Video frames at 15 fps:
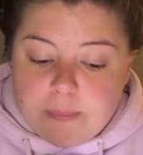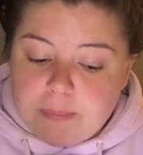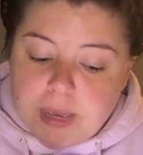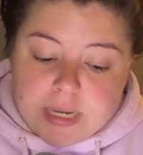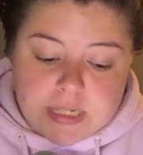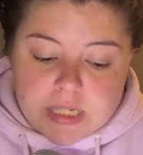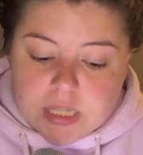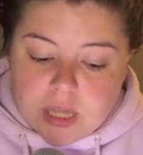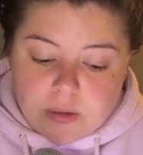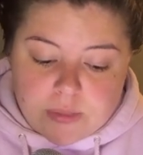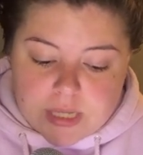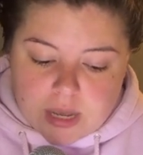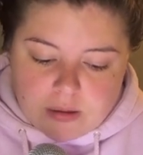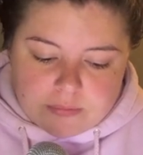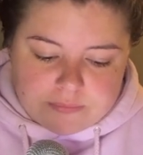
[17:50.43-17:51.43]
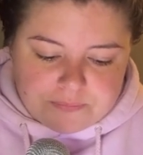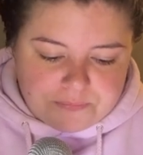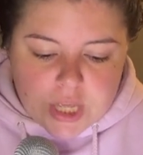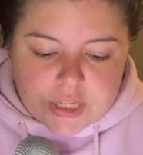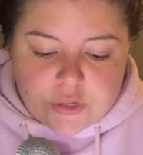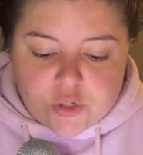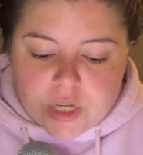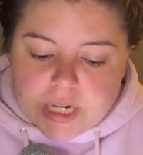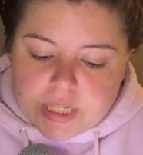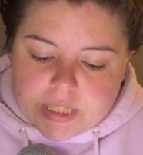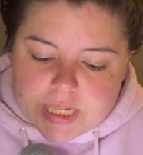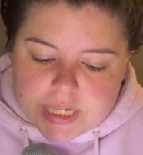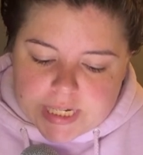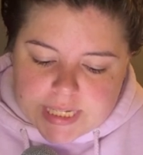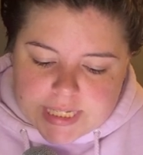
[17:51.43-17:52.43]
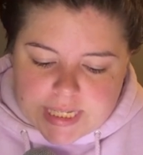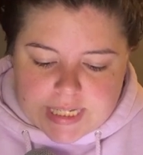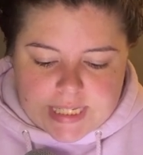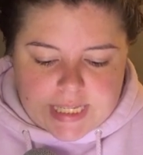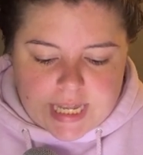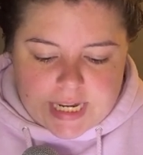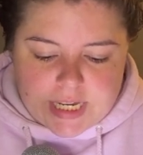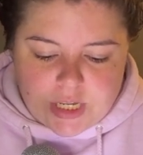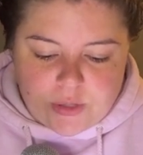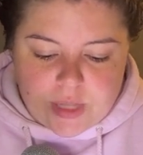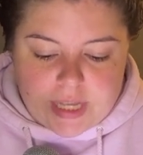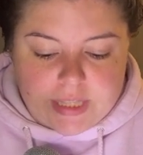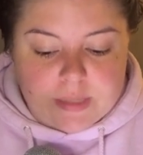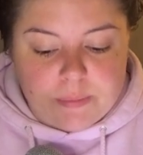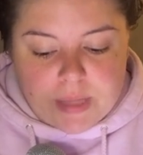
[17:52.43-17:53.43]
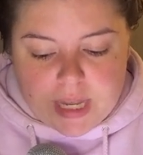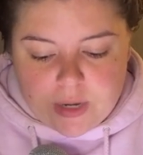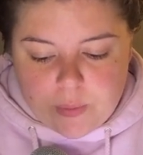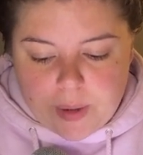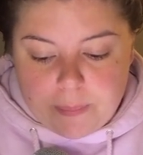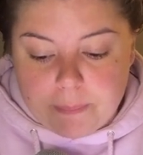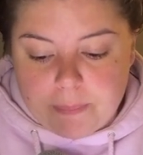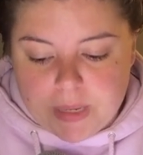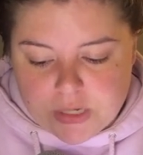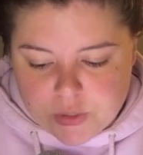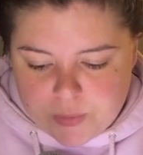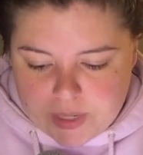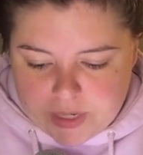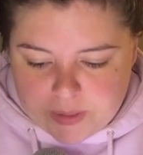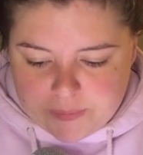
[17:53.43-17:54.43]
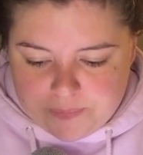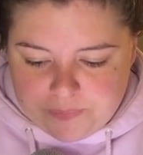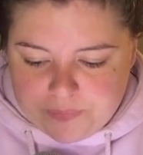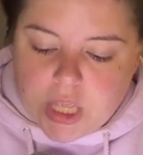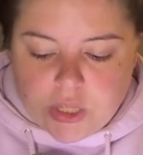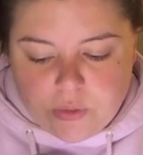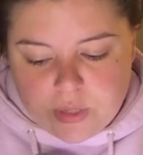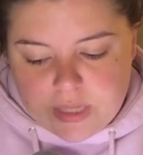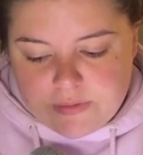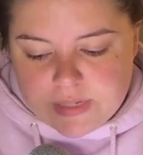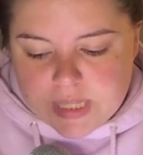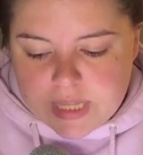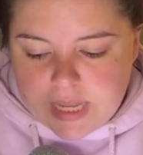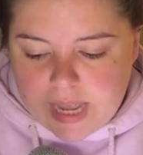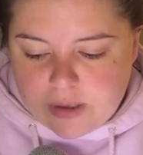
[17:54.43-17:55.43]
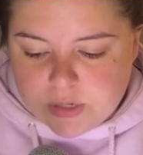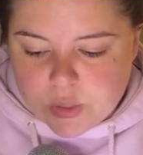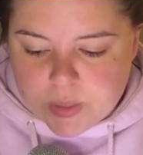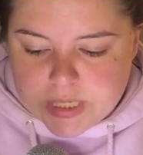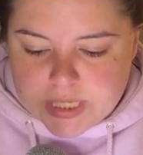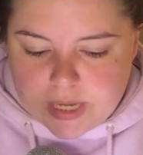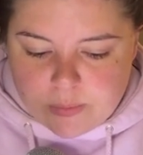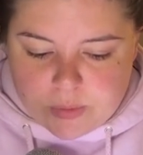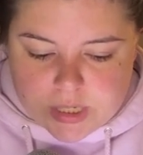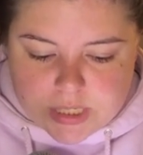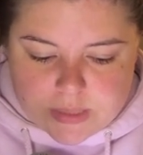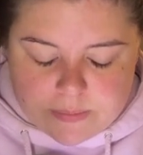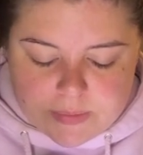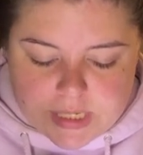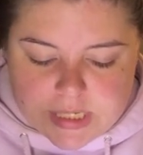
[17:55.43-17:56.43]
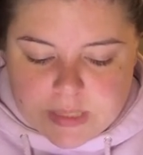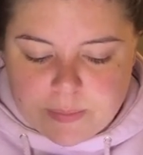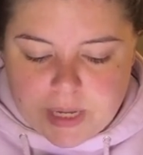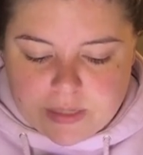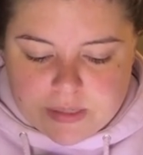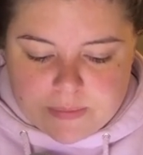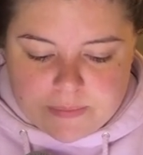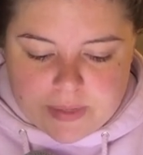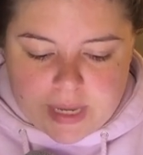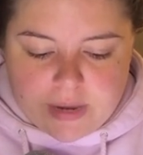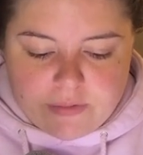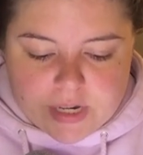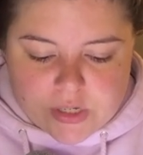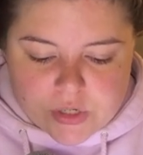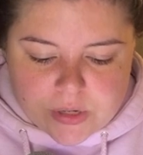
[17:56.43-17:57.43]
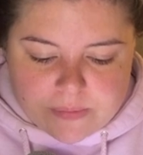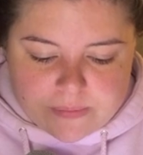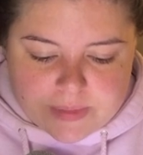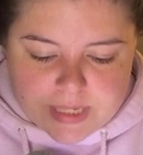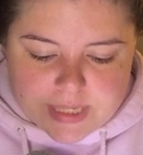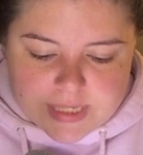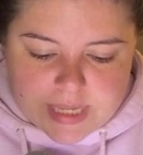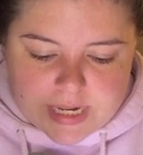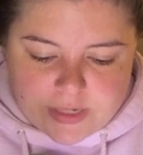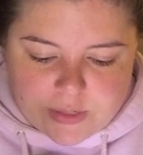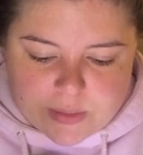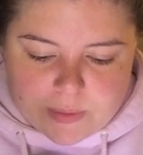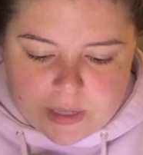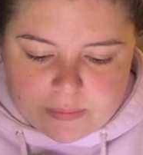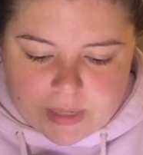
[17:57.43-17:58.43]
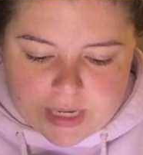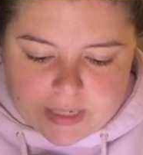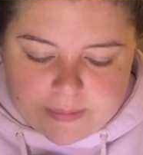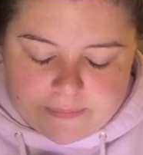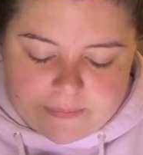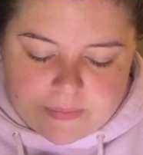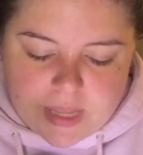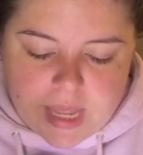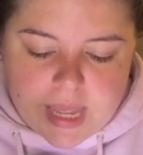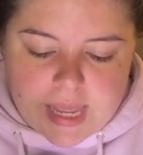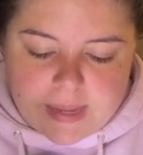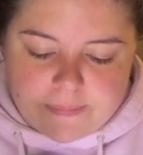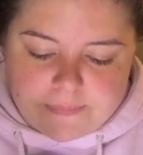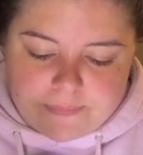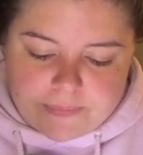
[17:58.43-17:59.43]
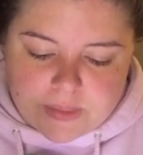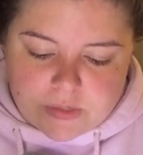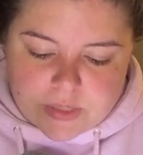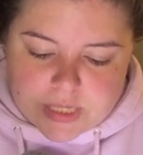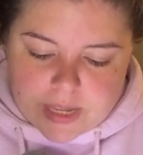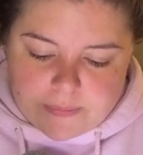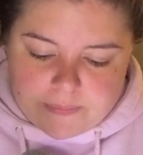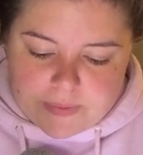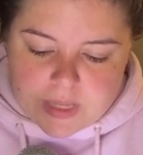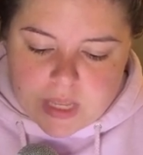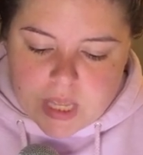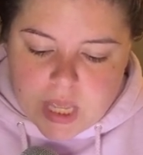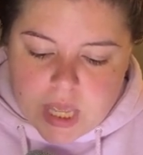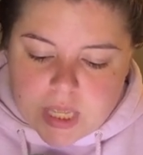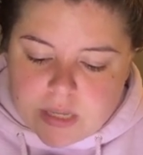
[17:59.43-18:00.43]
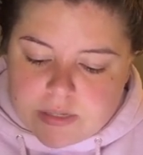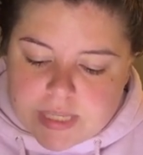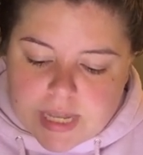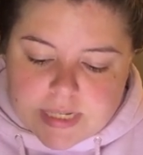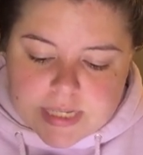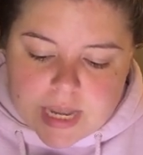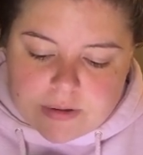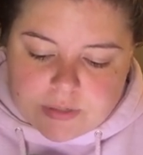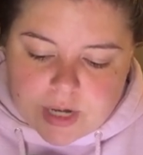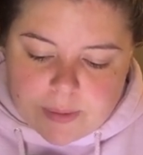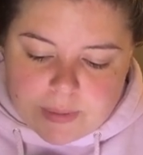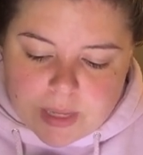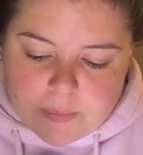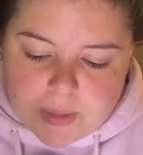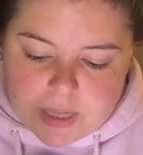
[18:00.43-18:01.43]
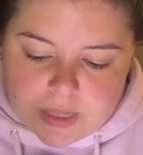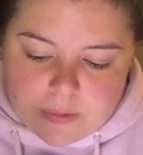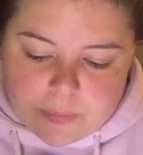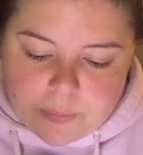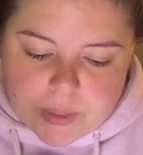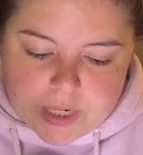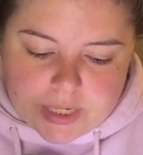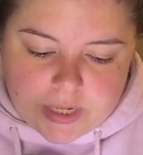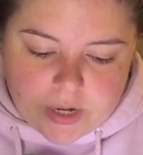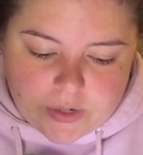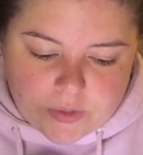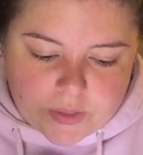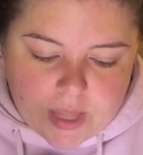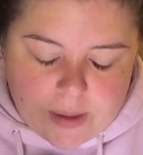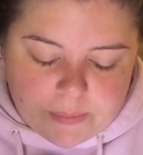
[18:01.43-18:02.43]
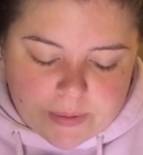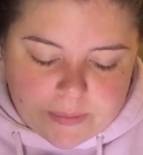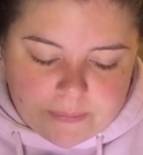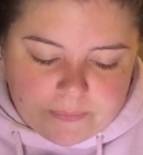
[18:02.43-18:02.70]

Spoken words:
Back to the hotel. You tried on the hoodies and decided you liked the black one much better. You leave to the couch where Sam was. He smiled. Hey, Rachel, he said, and you smiled back. Hey, you said. You sat down, grabbing a pillow and putting it on your lap.